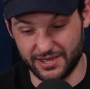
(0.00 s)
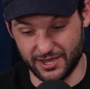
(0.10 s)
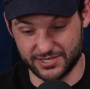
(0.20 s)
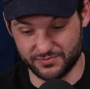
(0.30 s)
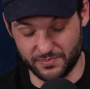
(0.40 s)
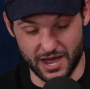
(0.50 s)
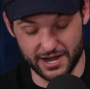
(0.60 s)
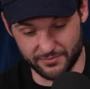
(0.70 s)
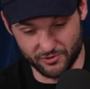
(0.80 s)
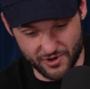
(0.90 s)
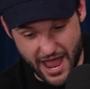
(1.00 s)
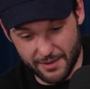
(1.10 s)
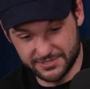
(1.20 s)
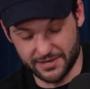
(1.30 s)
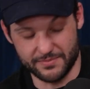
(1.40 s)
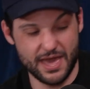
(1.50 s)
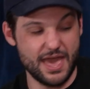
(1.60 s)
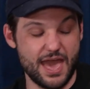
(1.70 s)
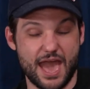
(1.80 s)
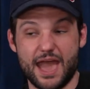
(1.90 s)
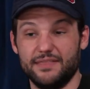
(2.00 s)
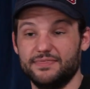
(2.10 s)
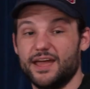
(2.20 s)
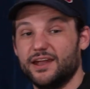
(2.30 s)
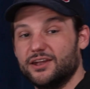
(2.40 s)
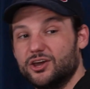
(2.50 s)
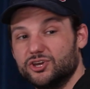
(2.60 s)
gets behind him, grabs him, and then